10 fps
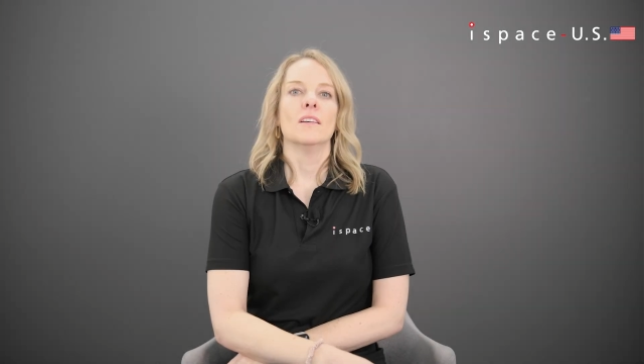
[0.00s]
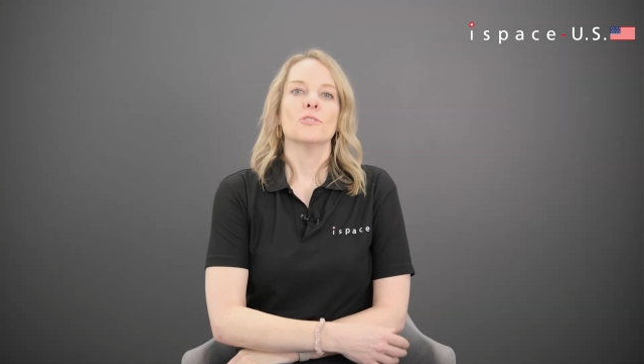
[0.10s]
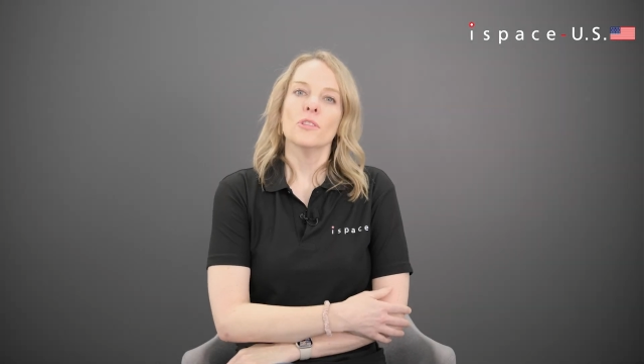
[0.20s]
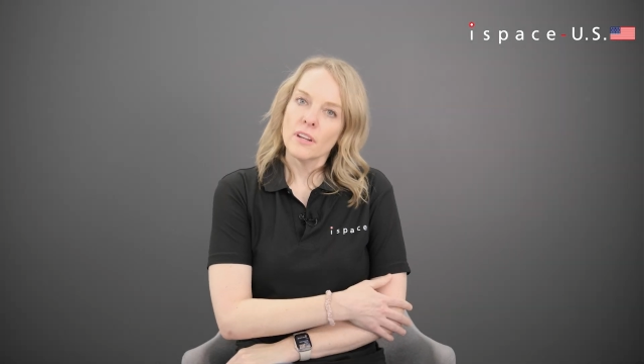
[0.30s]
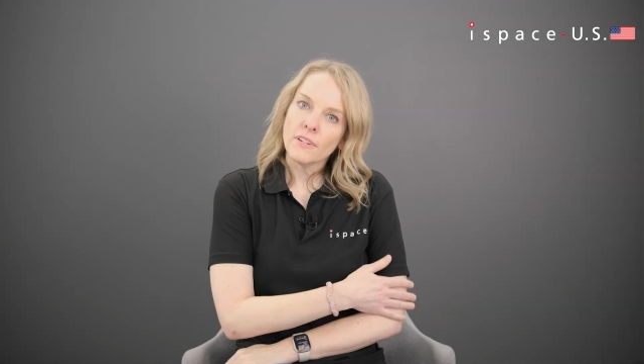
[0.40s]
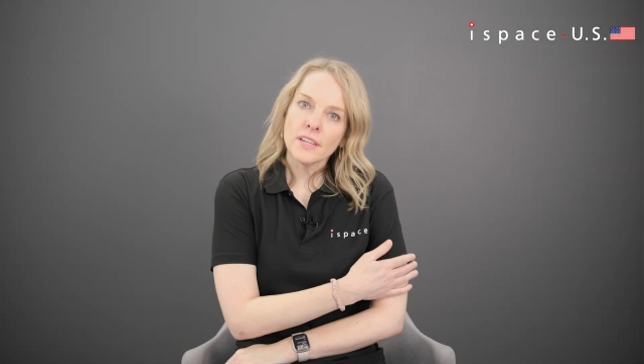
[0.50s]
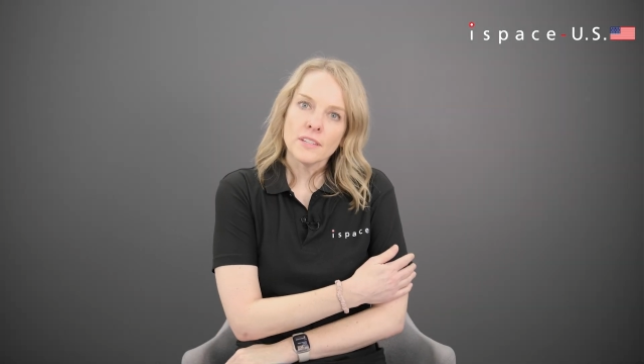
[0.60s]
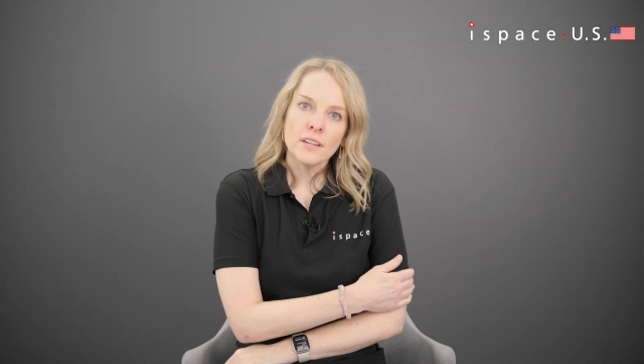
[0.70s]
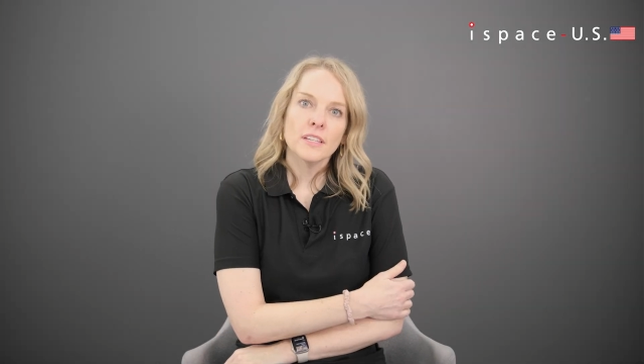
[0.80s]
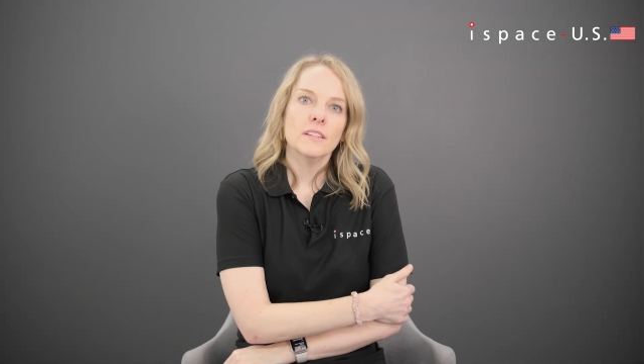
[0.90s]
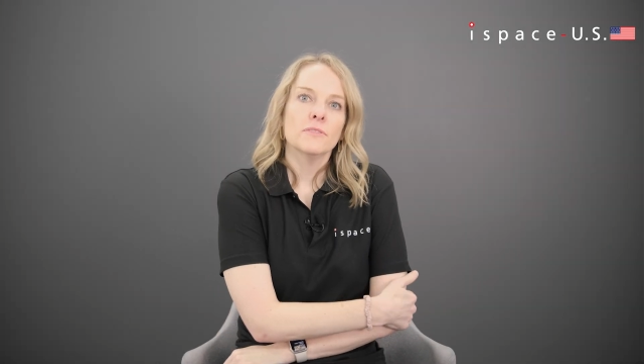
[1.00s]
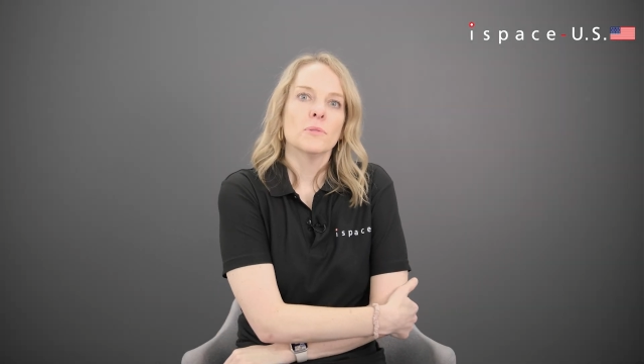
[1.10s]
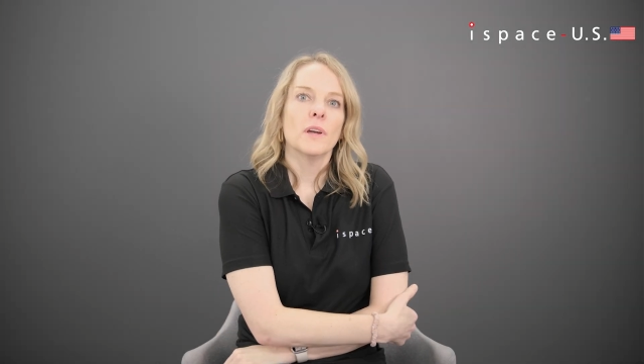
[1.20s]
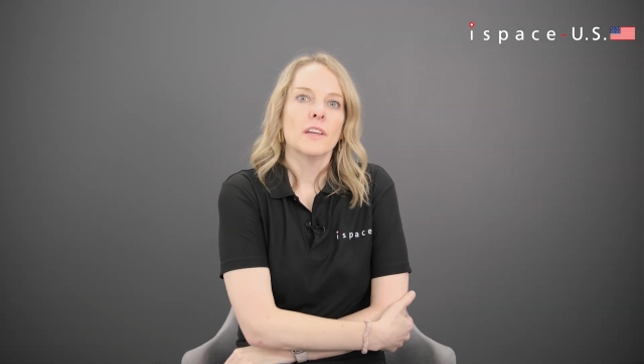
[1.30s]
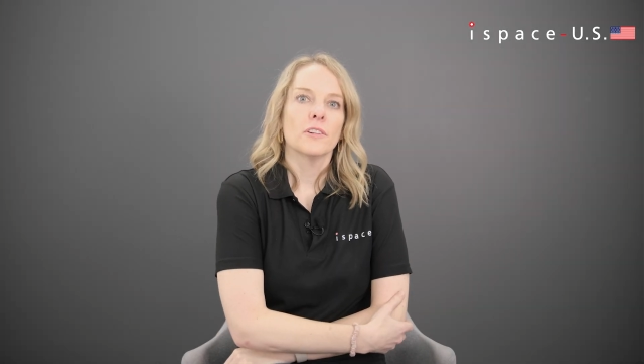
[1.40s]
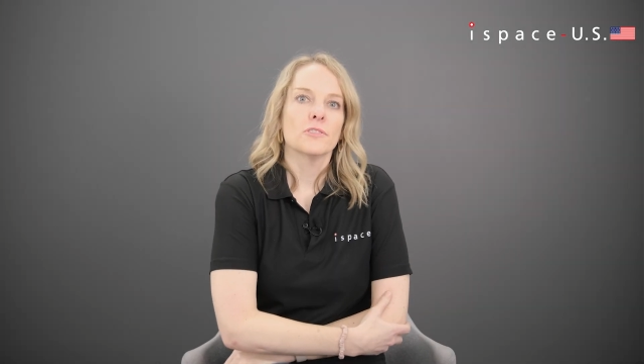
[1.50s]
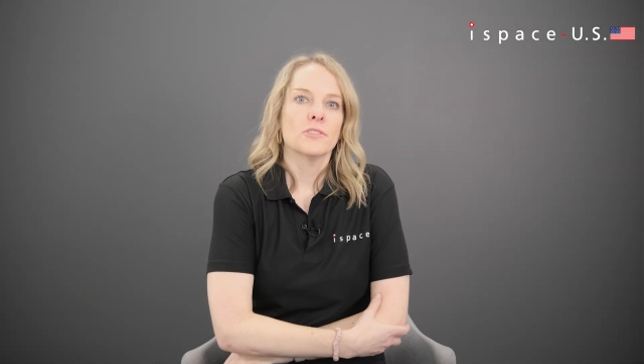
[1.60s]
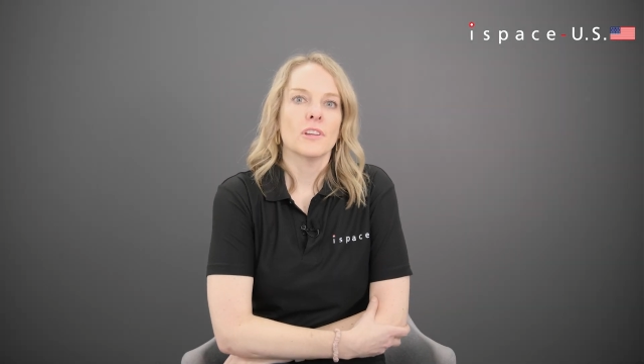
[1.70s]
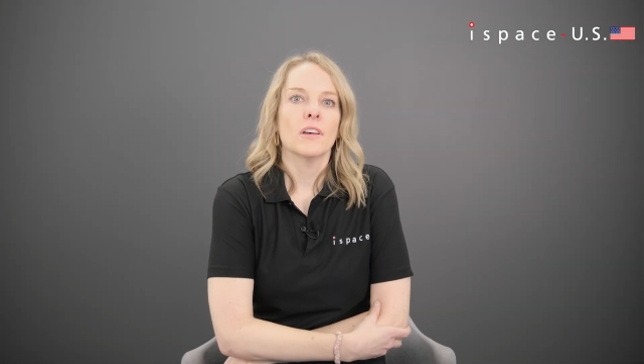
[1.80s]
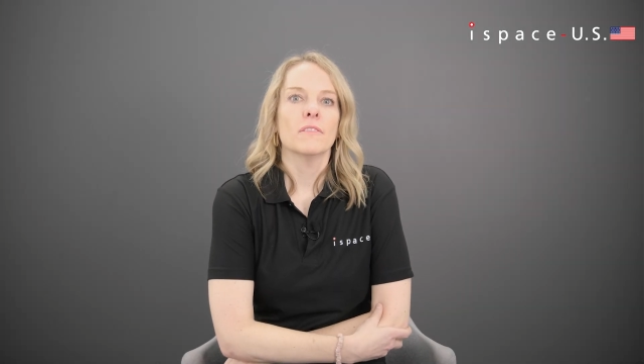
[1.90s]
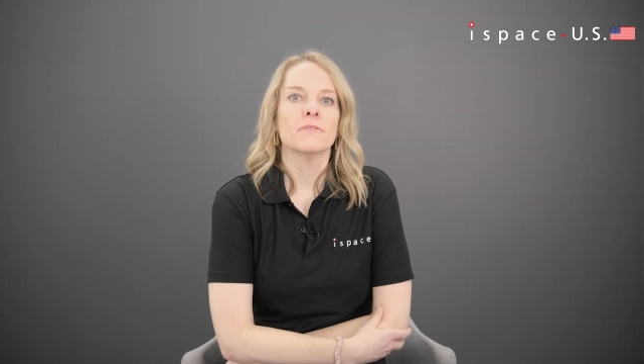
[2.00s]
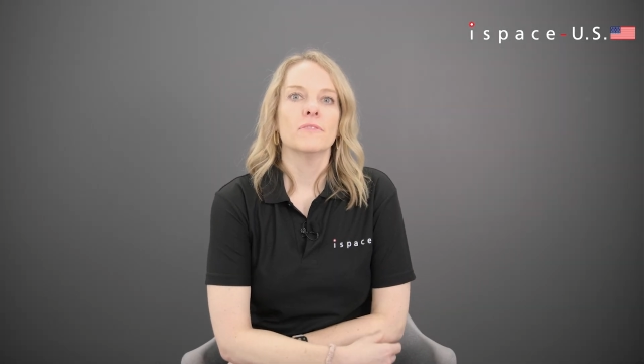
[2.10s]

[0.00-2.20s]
So the advice I'd give to my younger self